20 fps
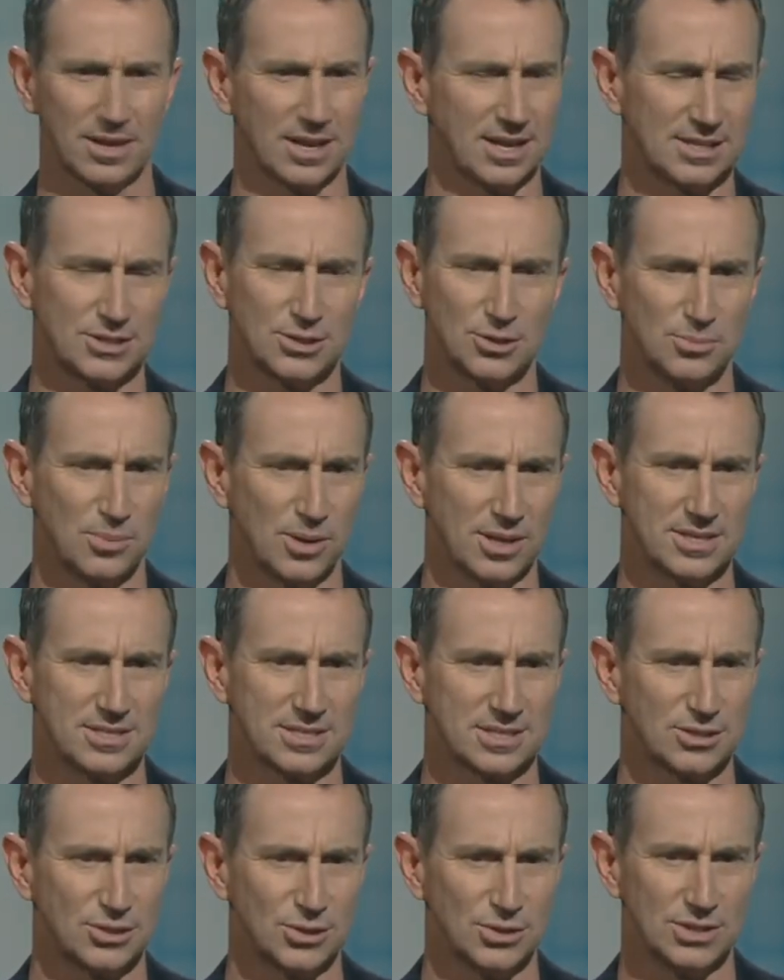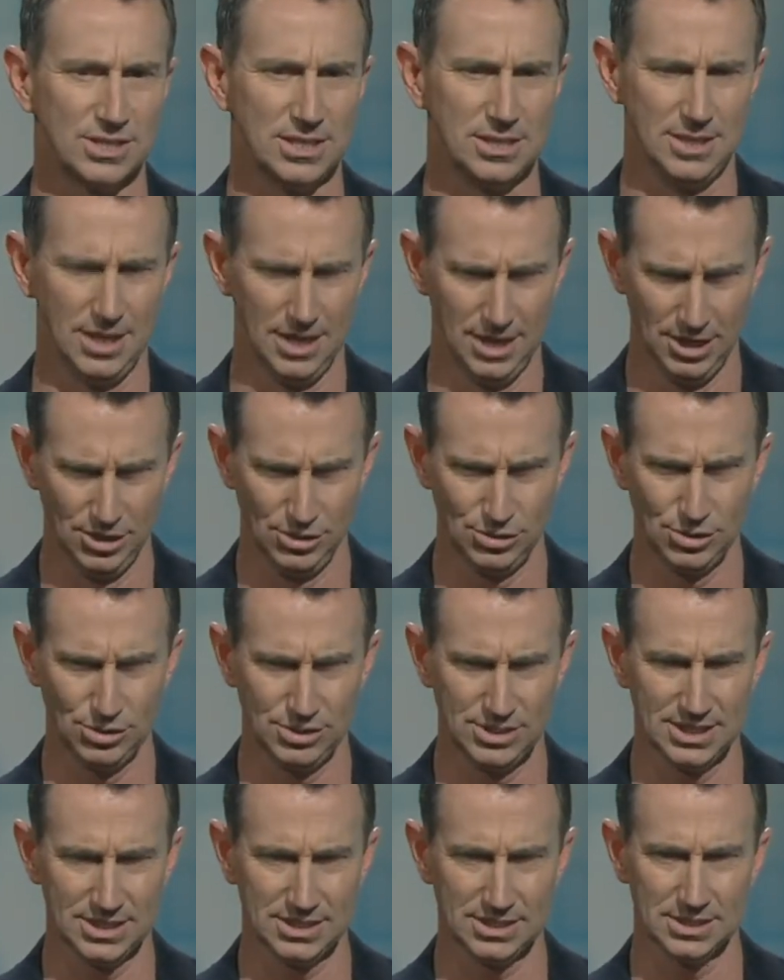I had two brothers and two
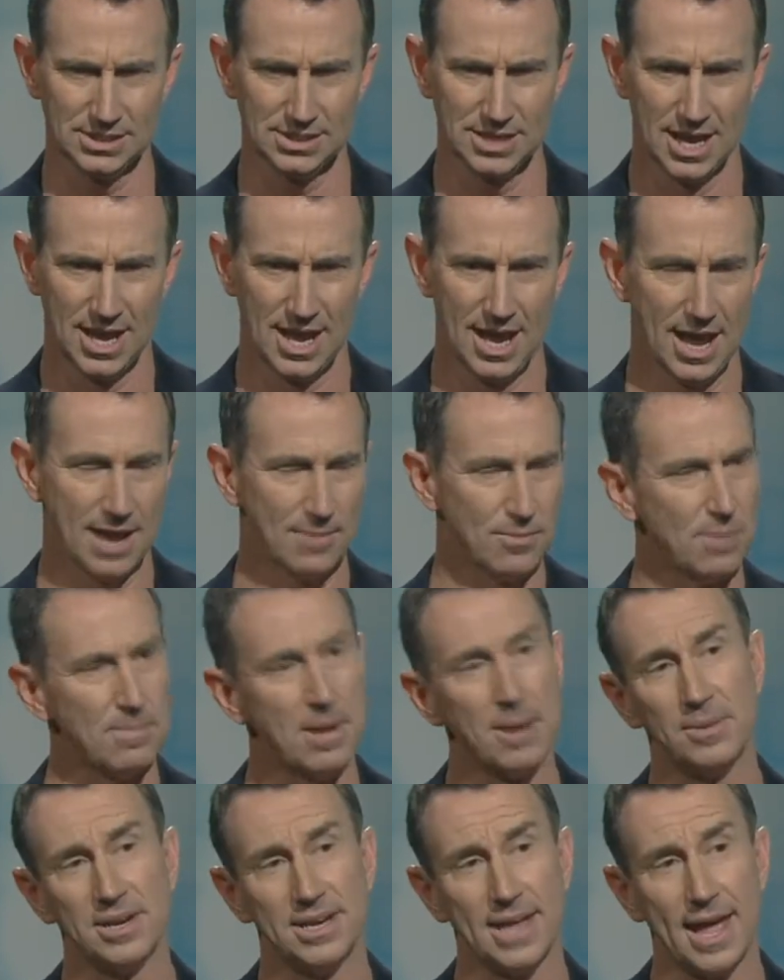sisters and my mum and